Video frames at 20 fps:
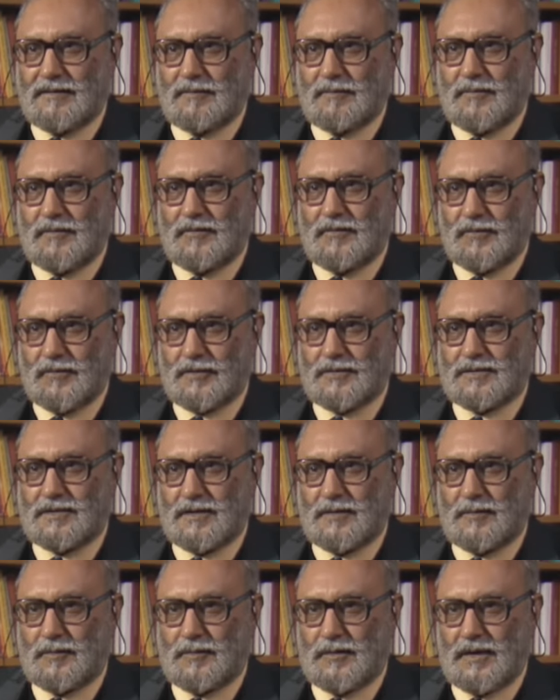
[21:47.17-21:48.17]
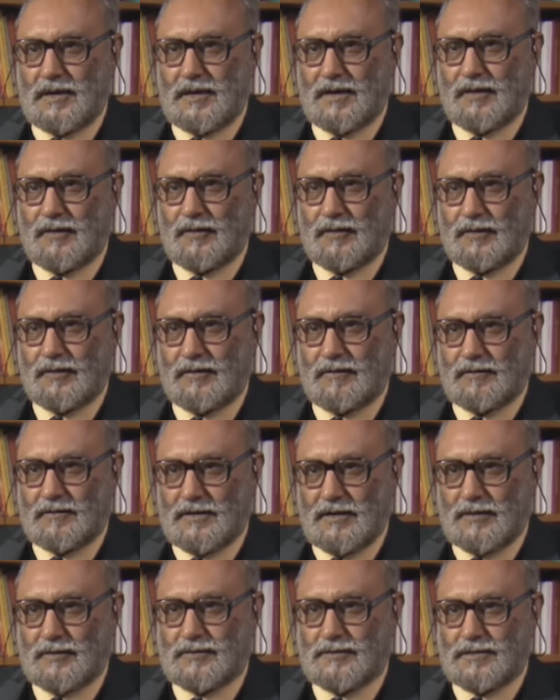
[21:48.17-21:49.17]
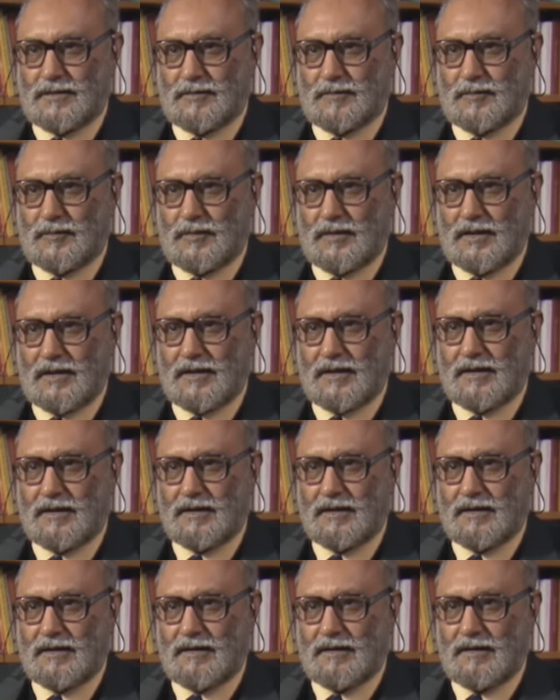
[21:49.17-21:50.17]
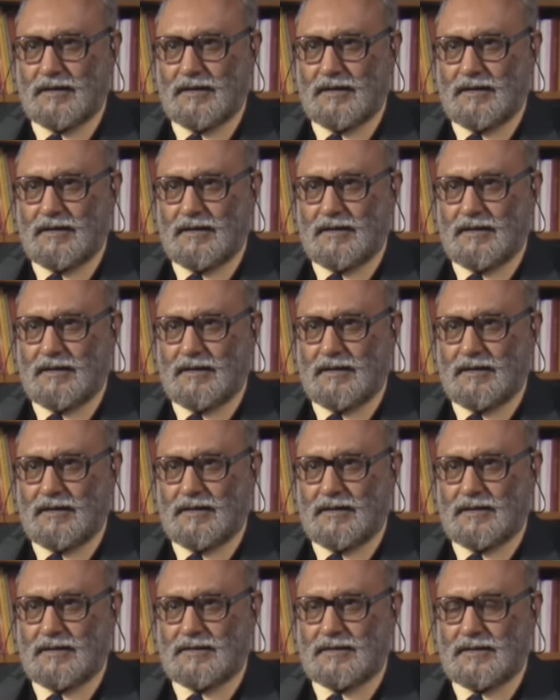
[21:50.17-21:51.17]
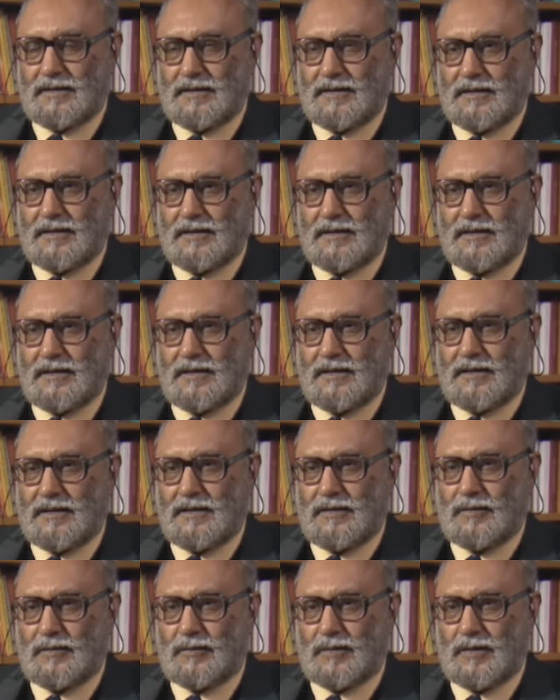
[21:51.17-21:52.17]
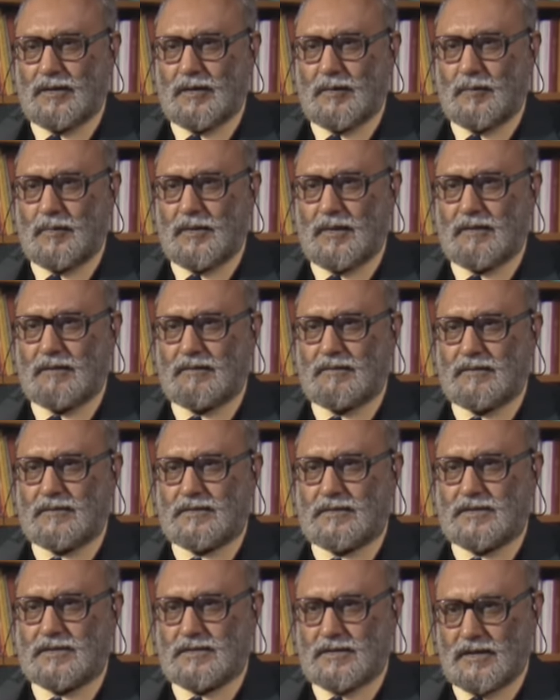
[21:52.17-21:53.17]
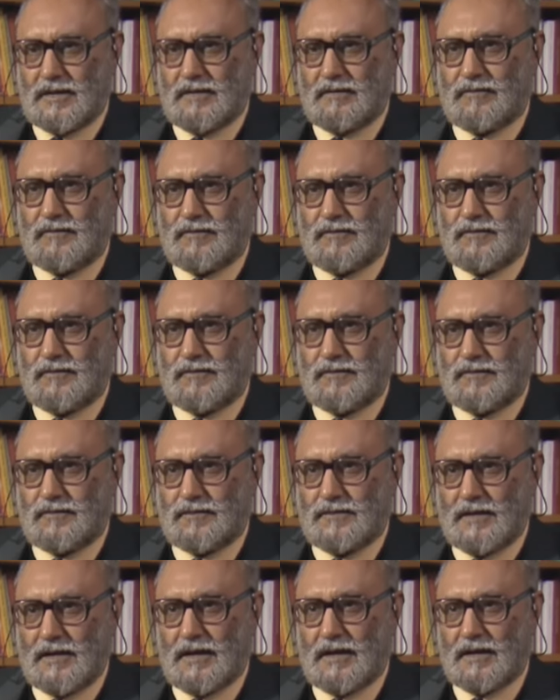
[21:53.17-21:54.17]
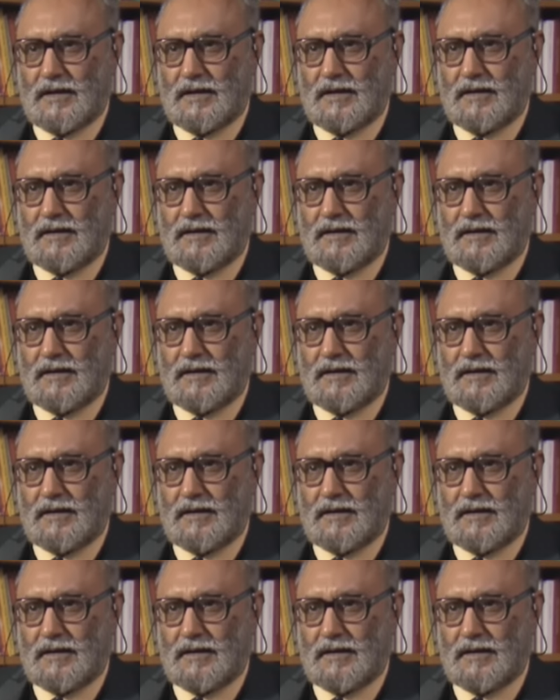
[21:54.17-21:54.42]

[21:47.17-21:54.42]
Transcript: before Charbonnel or without Charbonnel, the nuclear power was a safe thing.